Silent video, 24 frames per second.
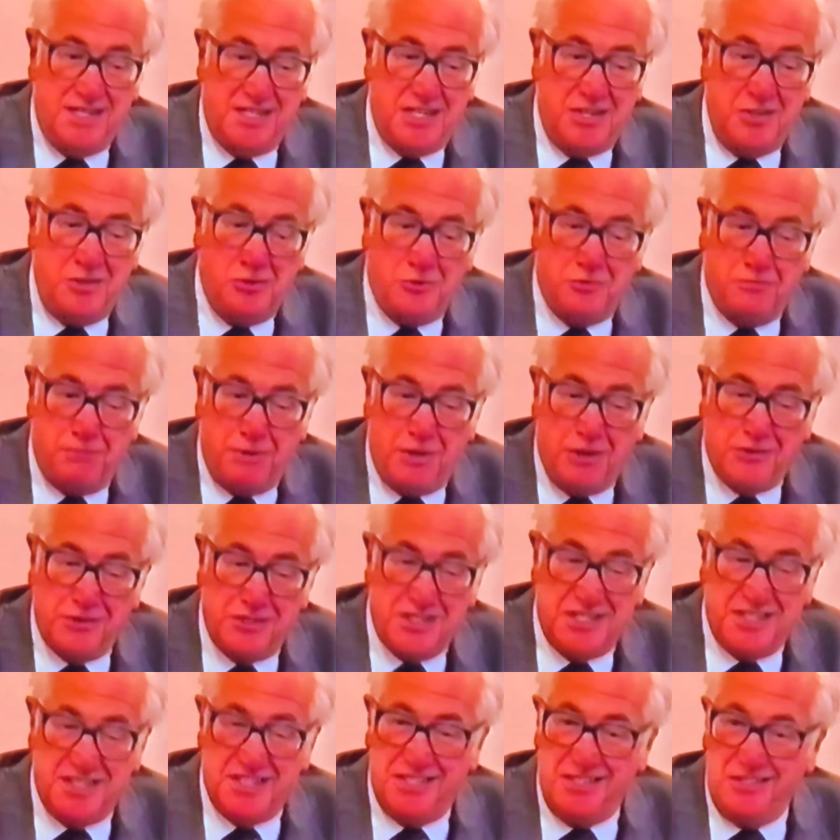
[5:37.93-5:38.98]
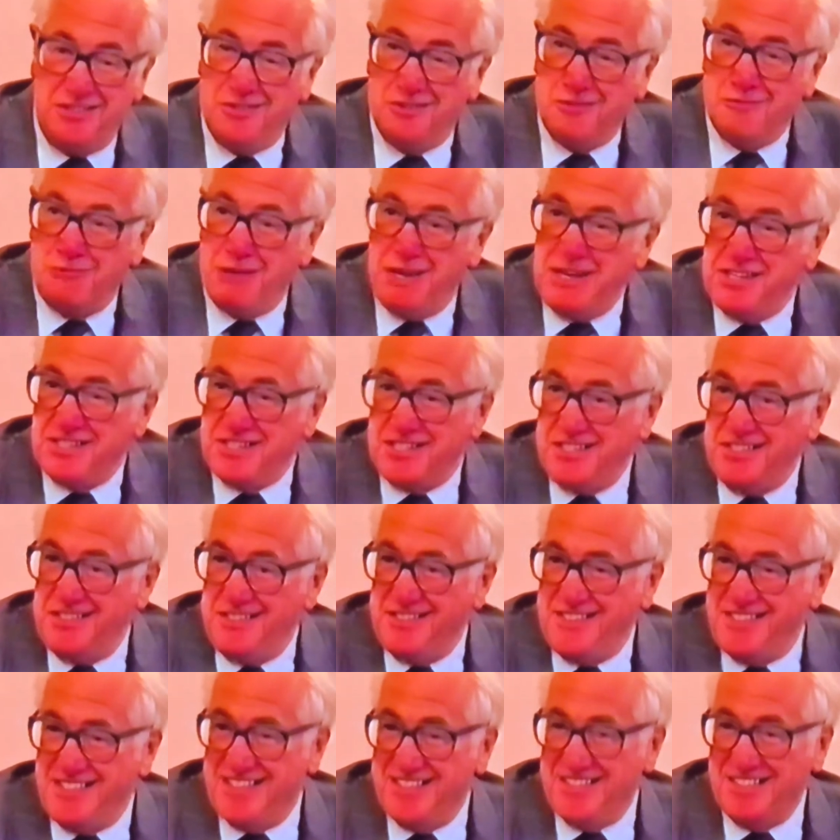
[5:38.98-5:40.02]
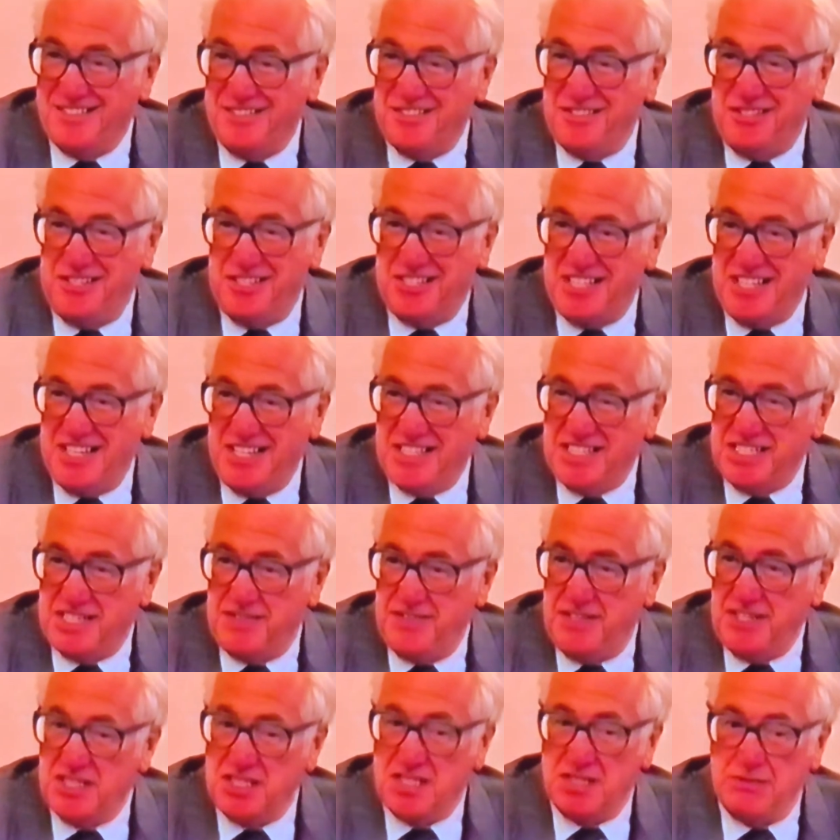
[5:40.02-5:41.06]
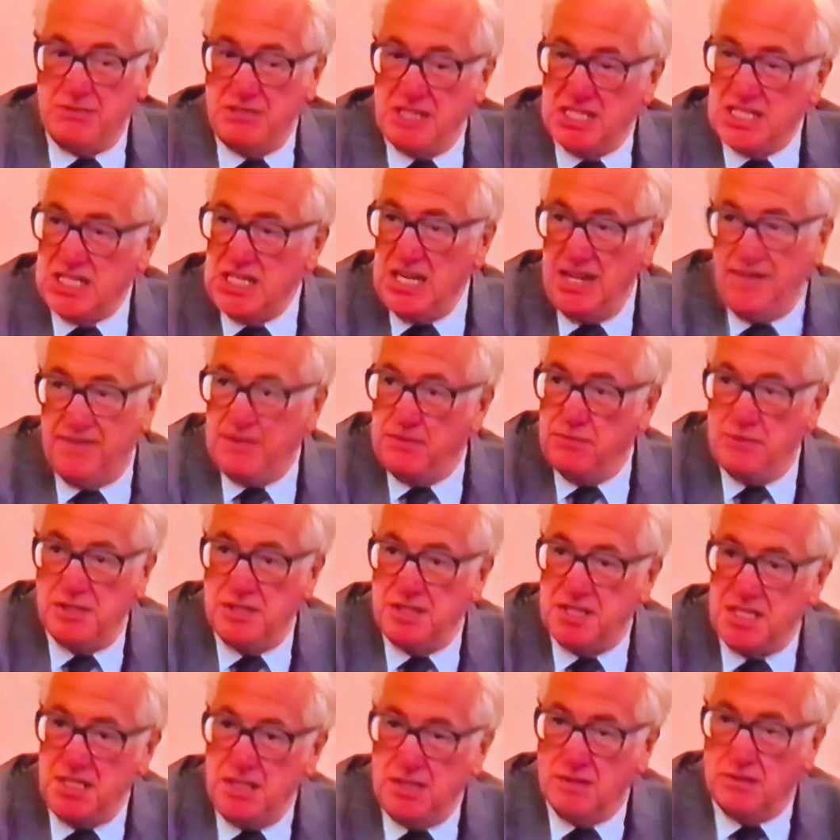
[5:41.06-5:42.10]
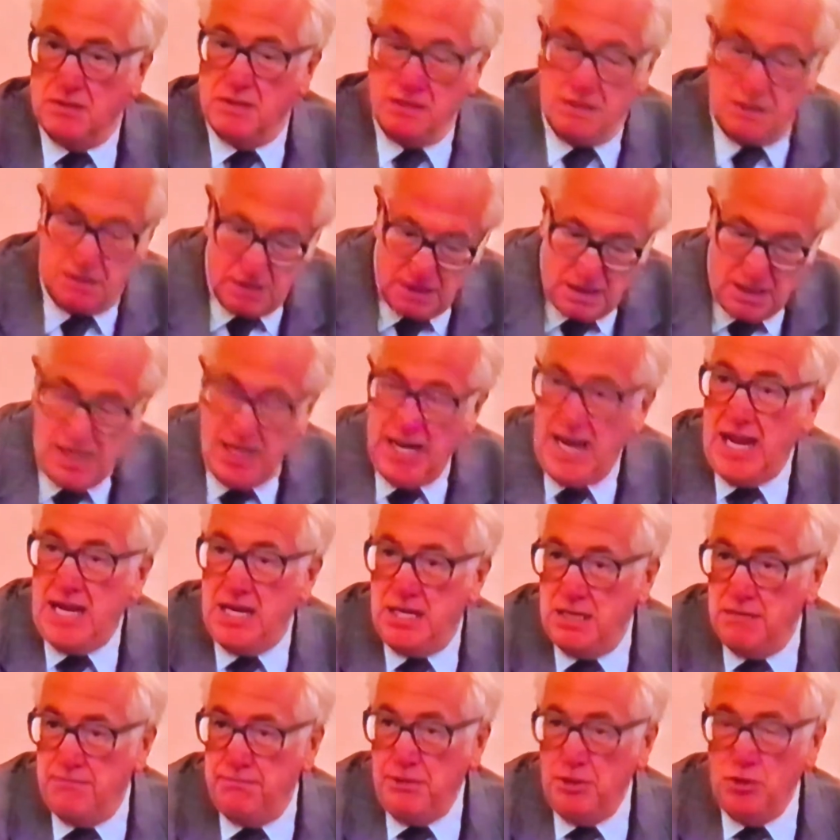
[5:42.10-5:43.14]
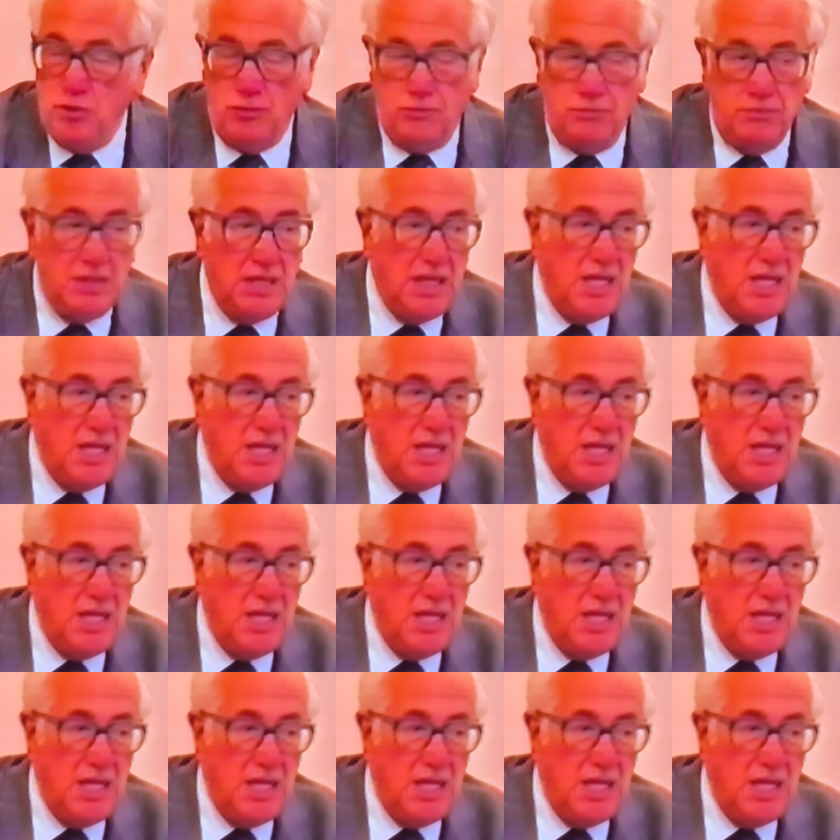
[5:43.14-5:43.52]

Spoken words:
So your boxers and your westerns, which are science fiction, just let them themselves in the book.